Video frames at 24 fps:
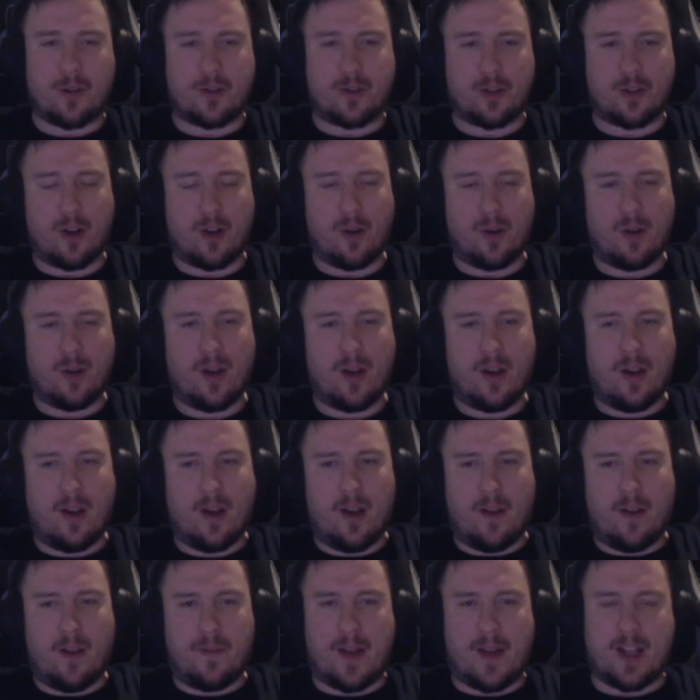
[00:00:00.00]
So
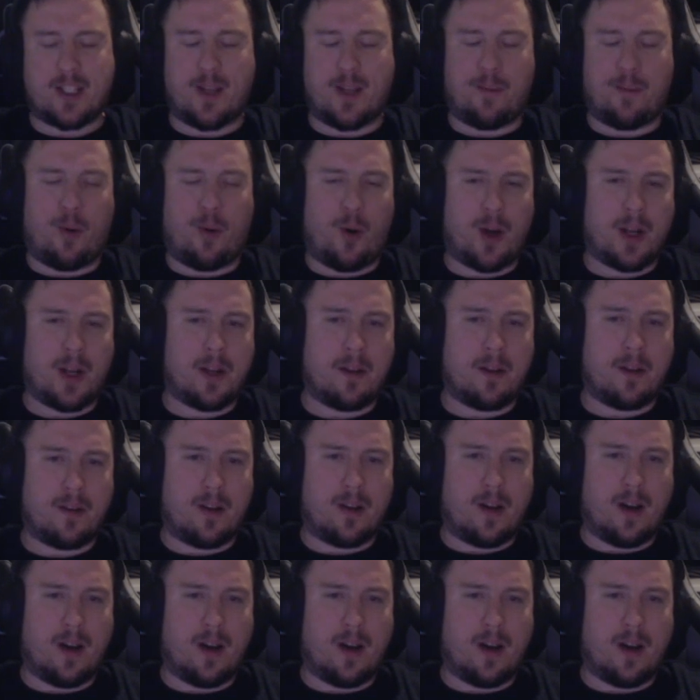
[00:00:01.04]
that's the point